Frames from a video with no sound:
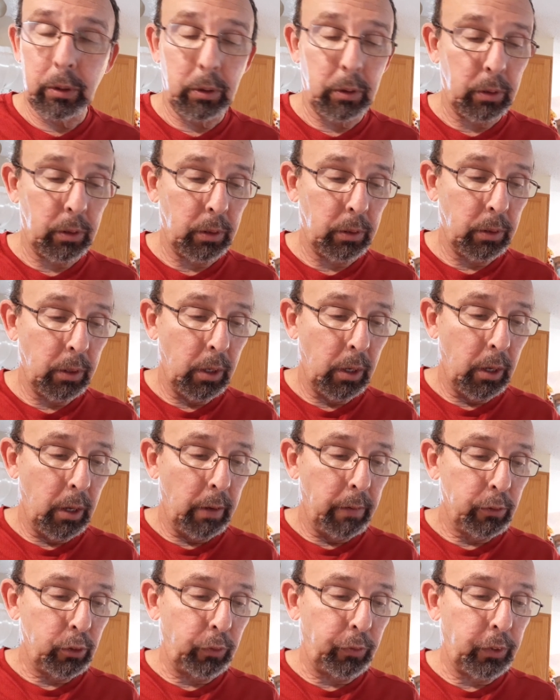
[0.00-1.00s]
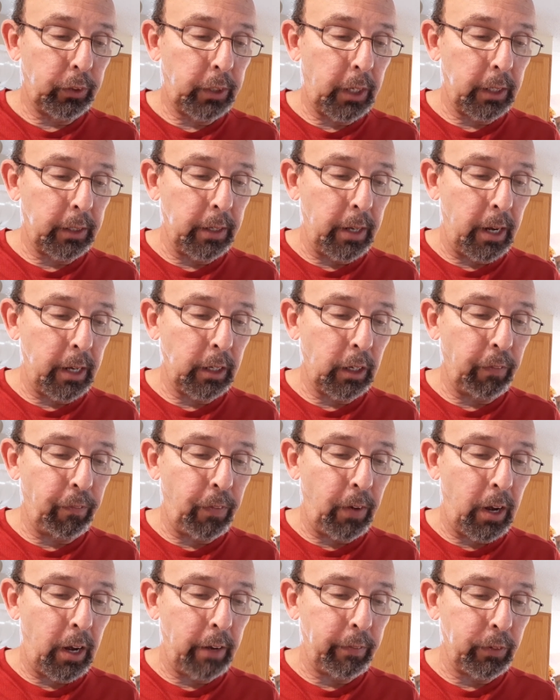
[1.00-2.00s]
Right? So if you take
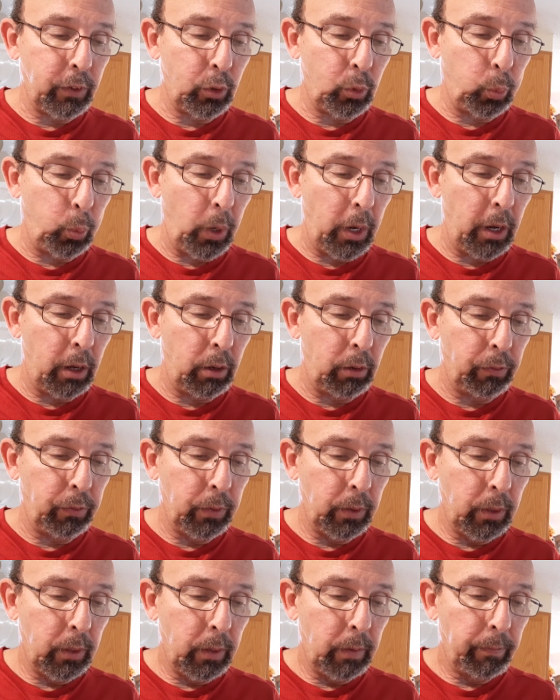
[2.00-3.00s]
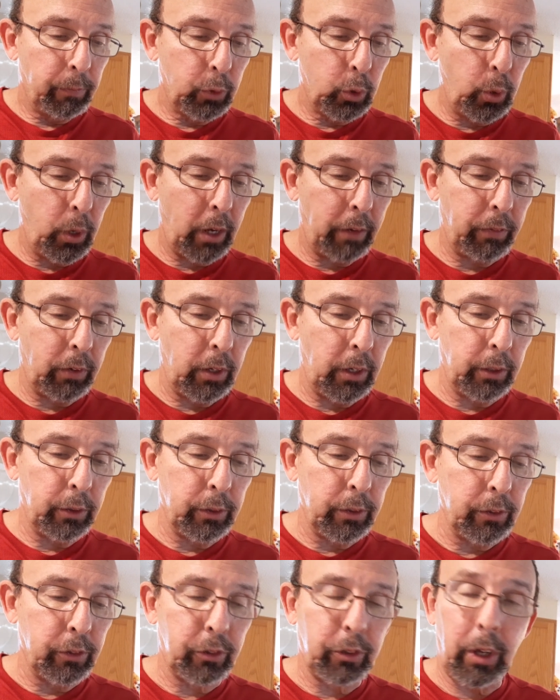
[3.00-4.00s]
95 and 12, you have
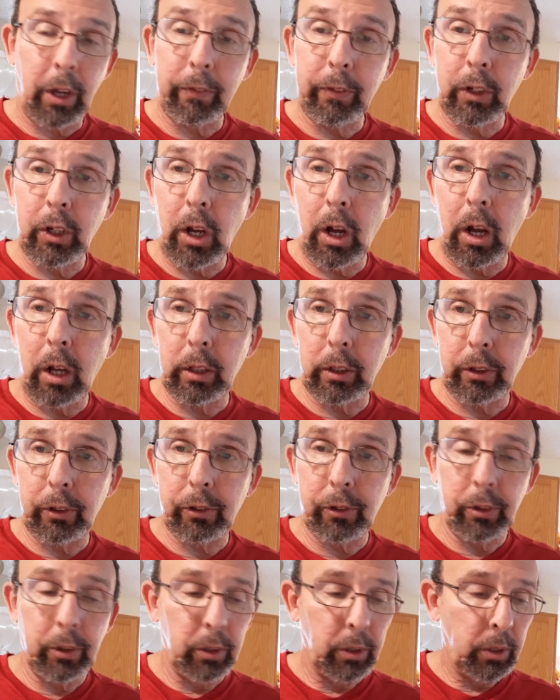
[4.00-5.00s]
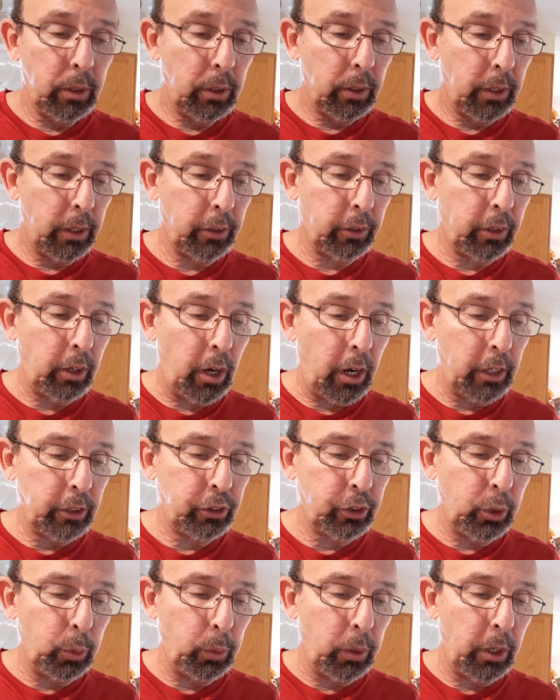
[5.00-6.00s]
$107. It
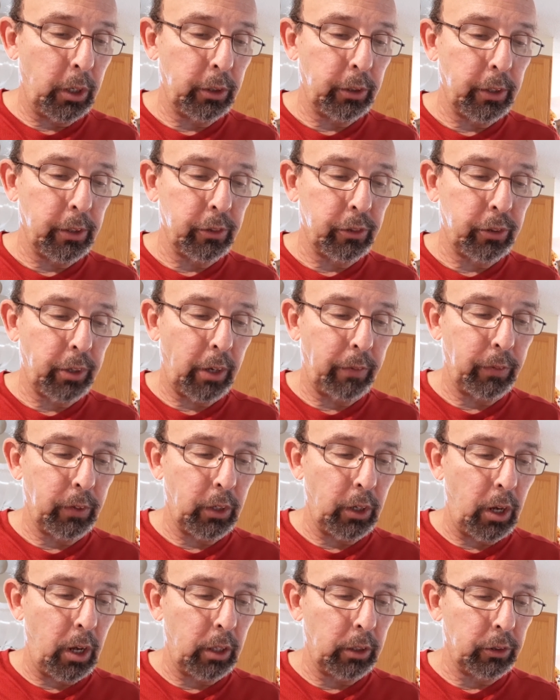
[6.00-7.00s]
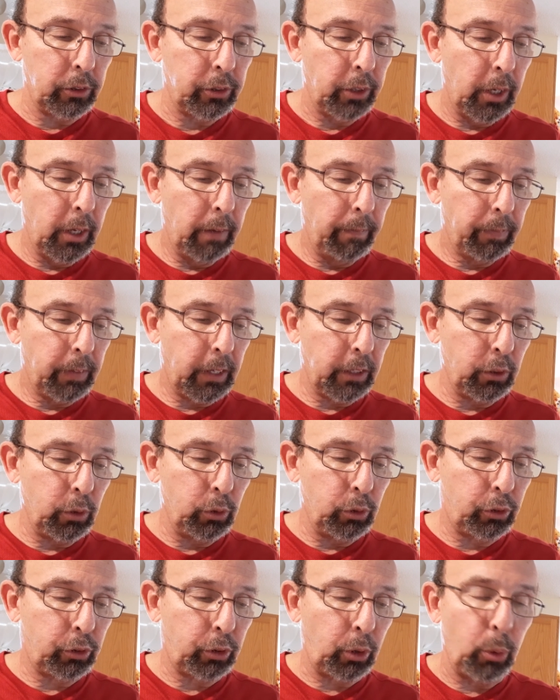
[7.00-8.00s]
cost you $107 and
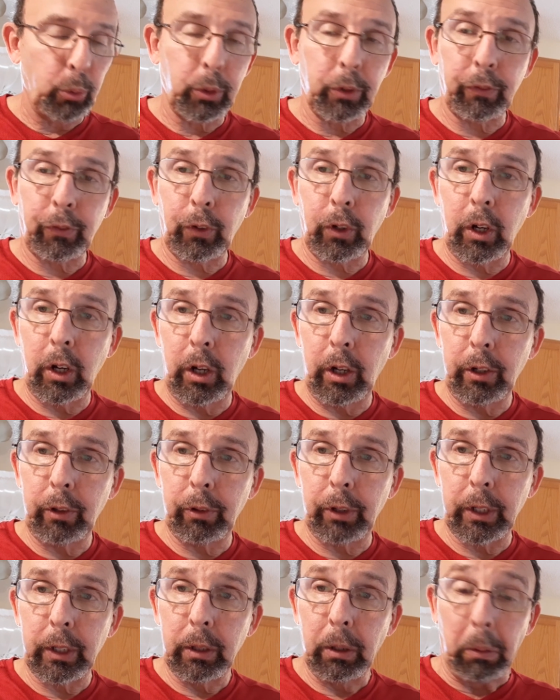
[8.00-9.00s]
you sold it for 100.